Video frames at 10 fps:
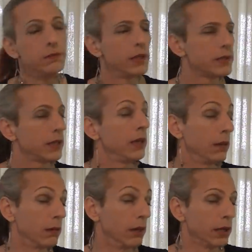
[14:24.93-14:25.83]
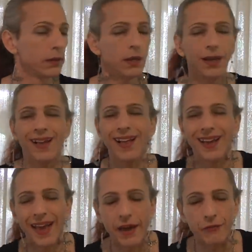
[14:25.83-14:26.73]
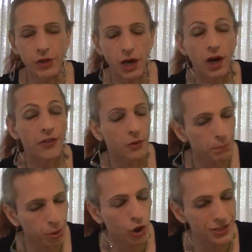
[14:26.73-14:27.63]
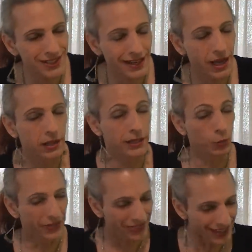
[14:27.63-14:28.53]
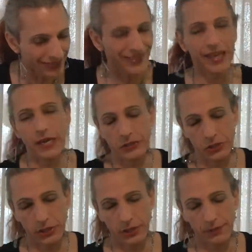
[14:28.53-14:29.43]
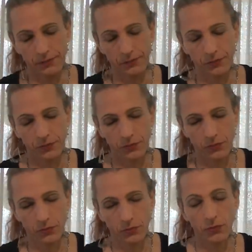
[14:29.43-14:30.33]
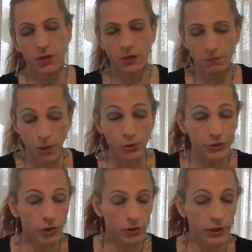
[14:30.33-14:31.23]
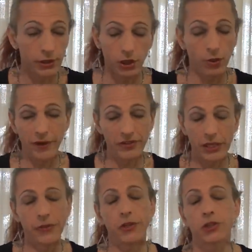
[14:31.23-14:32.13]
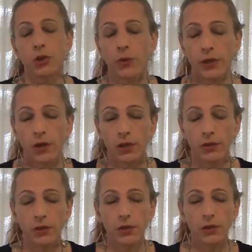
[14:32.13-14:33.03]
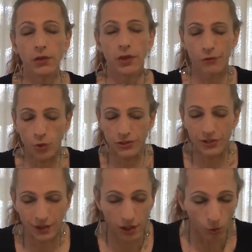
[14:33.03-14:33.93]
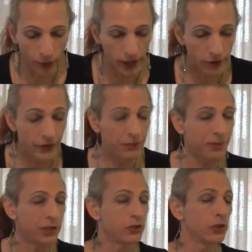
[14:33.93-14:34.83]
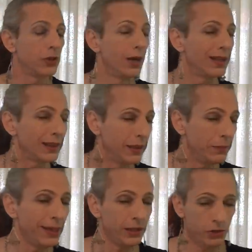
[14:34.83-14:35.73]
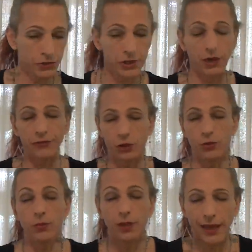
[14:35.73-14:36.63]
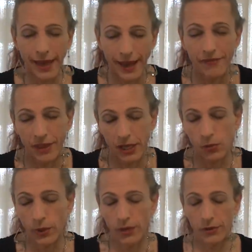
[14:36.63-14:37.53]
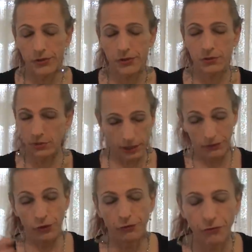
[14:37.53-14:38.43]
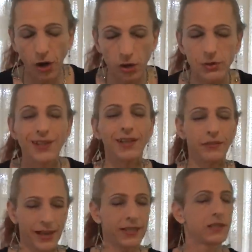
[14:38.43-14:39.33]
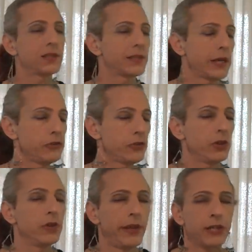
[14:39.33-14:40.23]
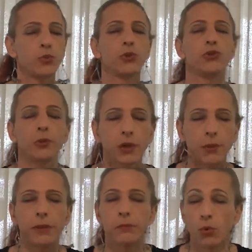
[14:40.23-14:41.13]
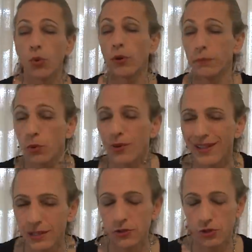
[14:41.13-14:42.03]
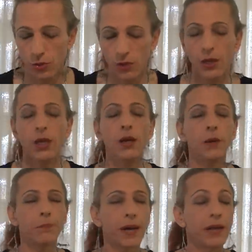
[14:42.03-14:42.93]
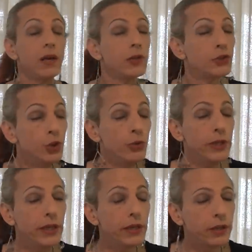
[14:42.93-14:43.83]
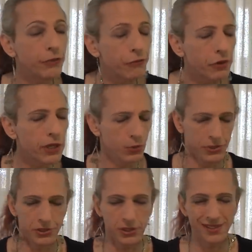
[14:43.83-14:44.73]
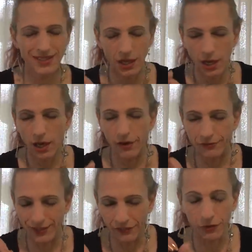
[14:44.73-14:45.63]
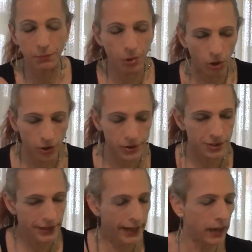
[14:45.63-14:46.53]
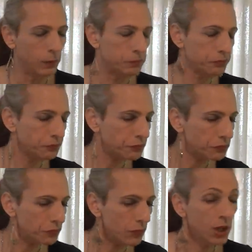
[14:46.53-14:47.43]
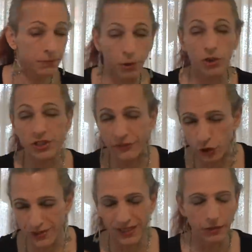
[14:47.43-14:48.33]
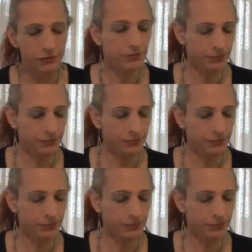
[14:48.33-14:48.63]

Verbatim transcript: let's say incorrect, every other personality within the entity most certainly know everything that's going on. Of course, you're not aware of it because you're limiting yourself to have that awareness. Not your fault, that's ascension. That's what you're coming more and more into by tuning into the frequencies of different parts. Now, parts of yourself.